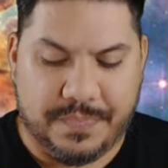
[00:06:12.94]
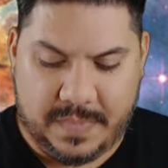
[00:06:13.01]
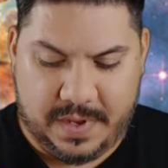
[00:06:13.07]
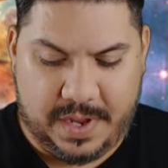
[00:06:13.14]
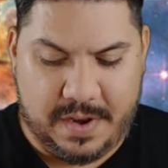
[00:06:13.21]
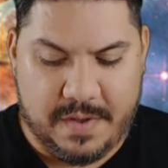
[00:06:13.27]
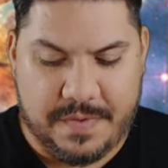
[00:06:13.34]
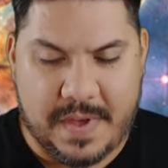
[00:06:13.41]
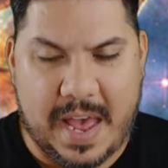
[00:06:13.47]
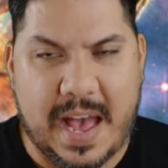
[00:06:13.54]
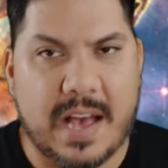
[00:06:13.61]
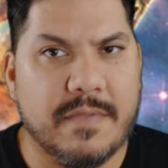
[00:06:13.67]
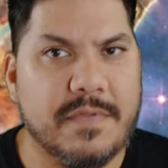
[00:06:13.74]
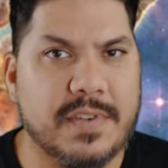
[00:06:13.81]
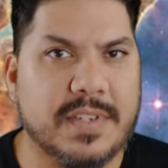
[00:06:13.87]
You know, the
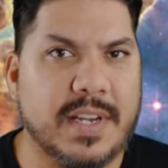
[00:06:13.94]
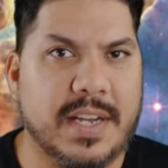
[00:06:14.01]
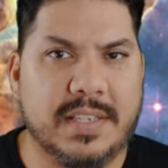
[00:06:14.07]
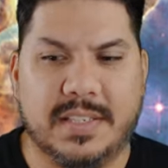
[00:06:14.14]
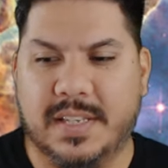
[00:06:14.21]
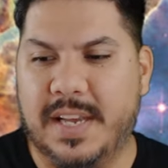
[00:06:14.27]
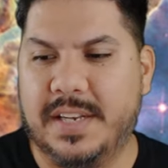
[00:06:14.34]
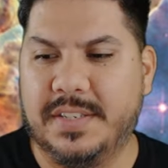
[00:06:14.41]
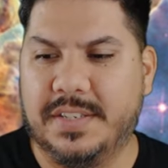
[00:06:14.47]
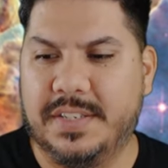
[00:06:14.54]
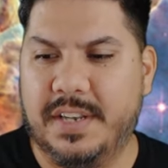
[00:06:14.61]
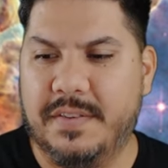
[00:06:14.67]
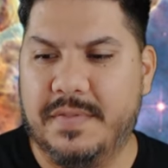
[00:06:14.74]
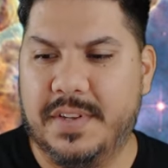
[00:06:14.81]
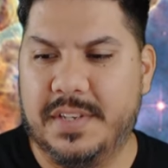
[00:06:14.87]
advertised
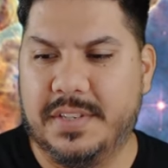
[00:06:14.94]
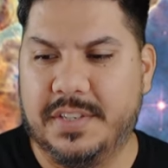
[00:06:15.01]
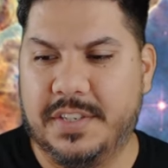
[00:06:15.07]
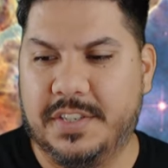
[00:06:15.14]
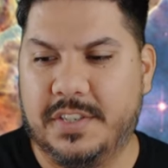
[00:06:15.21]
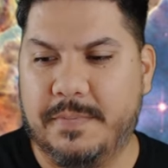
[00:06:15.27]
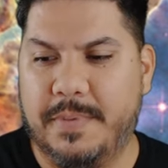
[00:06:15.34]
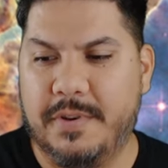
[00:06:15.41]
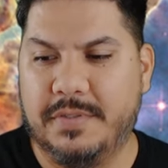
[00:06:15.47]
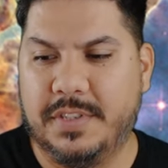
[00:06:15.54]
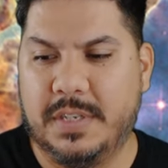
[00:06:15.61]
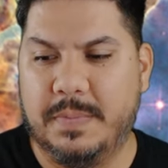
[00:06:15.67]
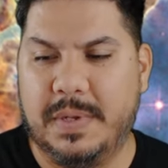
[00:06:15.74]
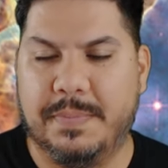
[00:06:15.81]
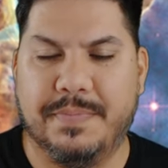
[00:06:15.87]
latency of this is
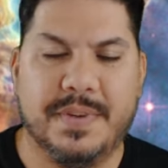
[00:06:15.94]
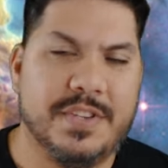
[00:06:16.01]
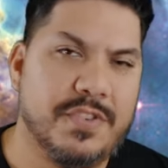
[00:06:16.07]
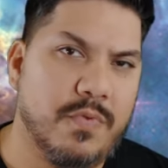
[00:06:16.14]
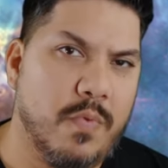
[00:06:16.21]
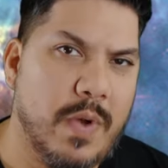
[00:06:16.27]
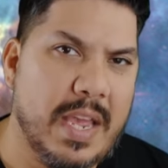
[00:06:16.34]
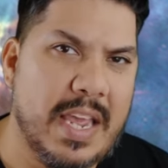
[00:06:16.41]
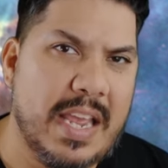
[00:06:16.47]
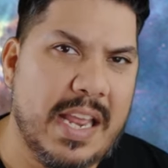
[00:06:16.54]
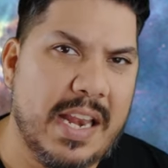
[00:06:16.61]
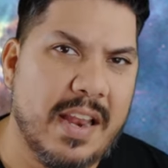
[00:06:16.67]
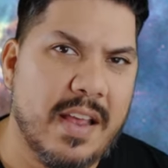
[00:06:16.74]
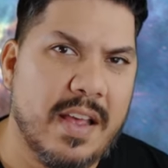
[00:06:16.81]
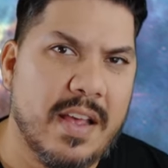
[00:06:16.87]
supposed to be
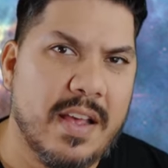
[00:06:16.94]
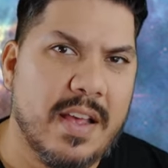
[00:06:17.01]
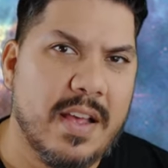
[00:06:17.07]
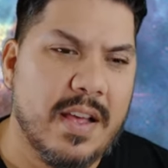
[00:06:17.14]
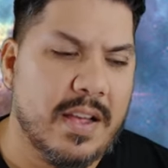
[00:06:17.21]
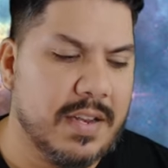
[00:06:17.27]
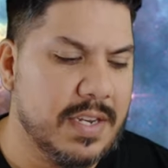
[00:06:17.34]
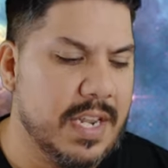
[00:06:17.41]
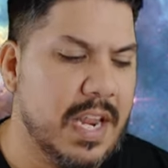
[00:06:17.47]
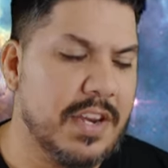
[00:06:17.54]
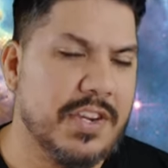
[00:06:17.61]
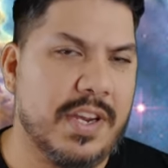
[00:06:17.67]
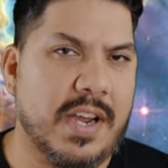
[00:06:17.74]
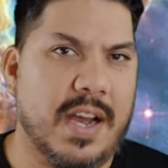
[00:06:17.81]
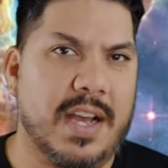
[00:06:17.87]
between
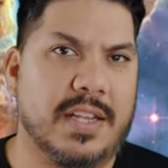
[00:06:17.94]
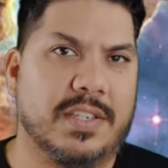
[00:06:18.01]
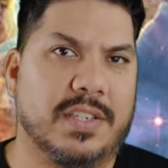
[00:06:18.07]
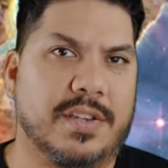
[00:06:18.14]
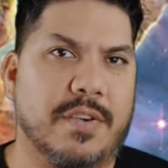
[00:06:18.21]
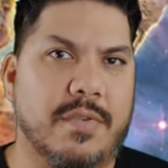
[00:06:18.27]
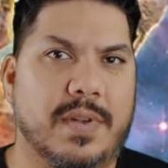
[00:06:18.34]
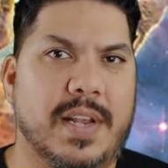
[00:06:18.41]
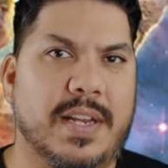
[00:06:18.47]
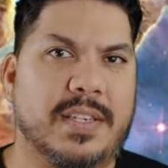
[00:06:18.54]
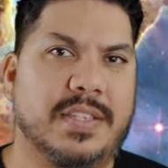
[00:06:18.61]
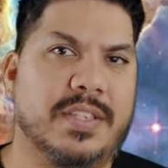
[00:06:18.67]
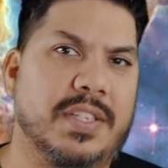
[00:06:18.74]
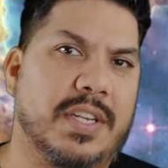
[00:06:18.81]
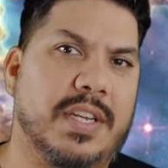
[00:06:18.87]
DJI's low
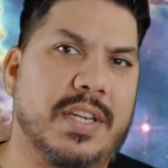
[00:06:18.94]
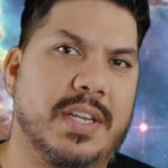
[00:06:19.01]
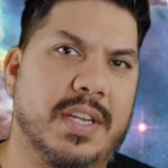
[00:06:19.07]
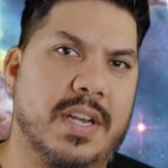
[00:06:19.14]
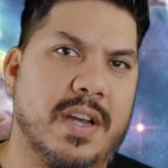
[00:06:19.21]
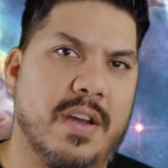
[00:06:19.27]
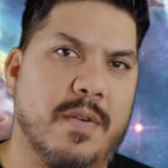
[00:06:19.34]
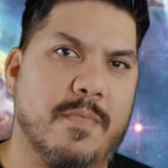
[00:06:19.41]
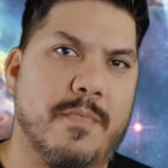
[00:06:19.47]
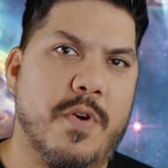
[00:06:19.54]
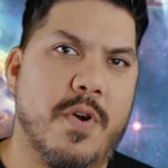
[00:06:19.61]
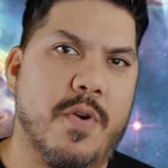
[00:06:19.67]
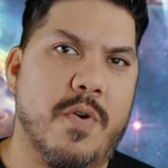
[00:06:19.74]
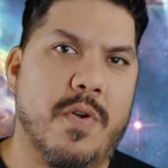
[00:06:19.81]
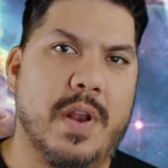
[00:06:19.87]
latency
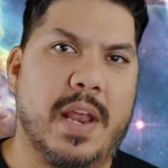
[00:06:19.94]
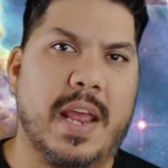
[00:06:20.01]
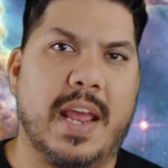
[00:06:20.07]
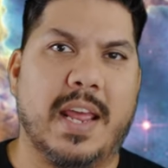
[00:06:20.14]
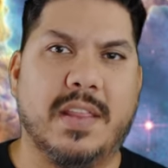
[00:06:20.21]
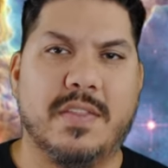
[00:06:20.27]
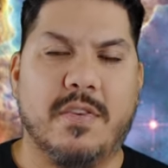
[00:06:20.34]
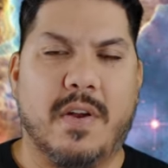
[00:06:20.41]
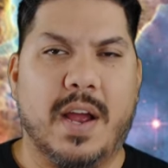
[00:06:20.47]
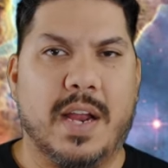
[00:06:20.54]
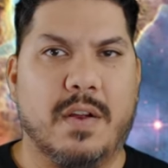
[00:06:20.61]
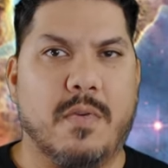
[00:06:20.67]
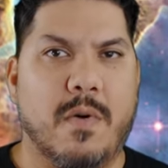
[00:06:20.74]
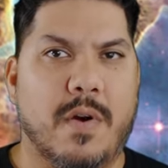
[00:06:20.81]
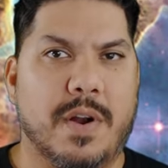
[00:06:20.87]
mode and their high
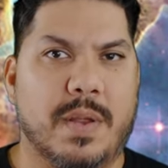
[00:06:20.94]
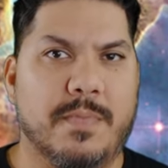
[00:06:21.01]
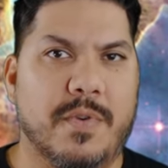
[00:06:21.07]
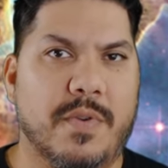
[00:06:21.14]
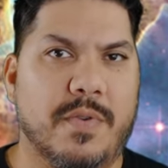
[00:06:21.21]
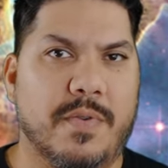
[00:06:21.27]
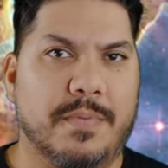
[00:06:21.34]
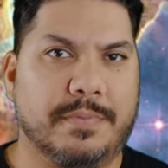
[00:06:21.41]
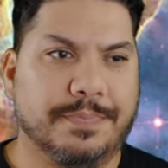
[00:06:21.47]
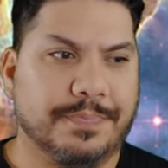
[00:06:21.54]
quality mode.